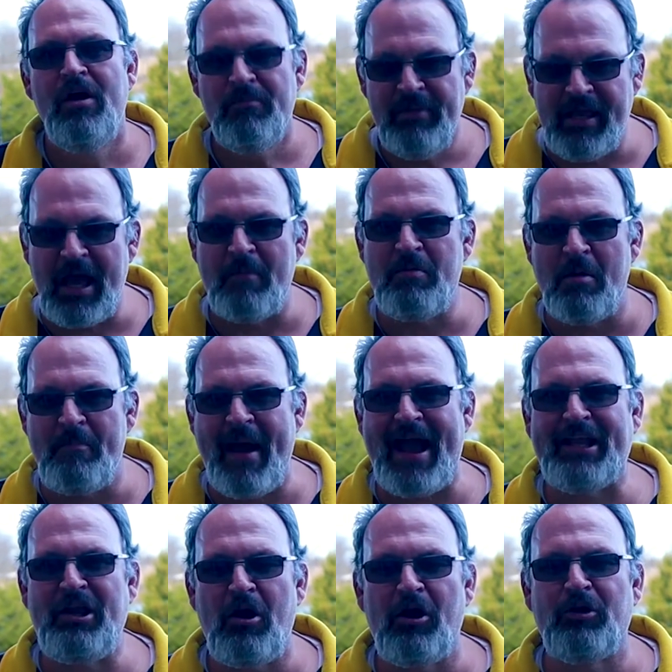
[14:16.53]
become the
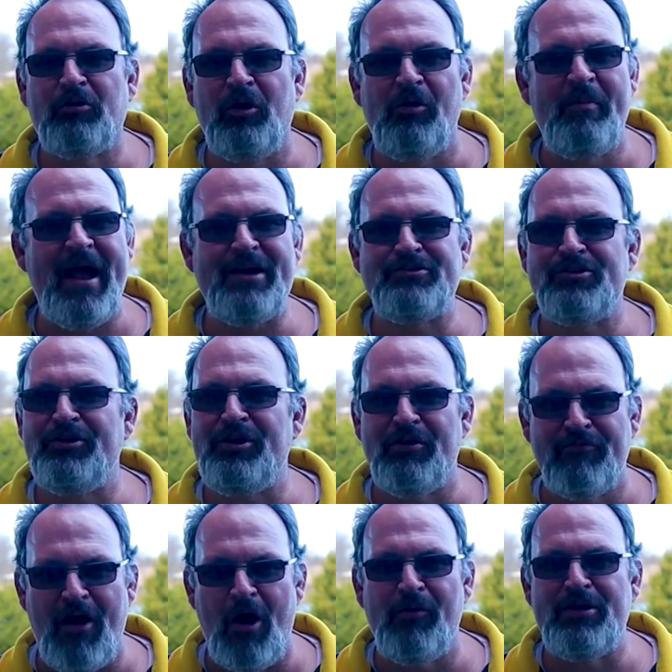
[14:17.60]
backyard grill master
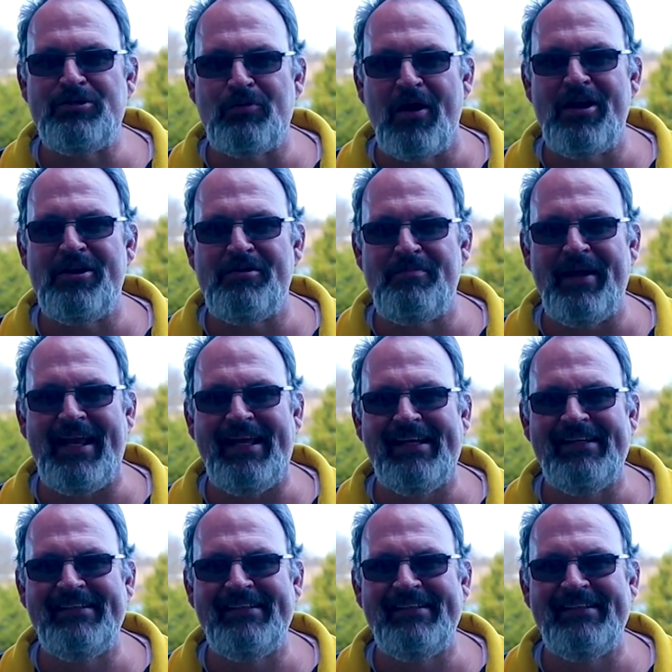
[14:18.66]
you've always wanted to be.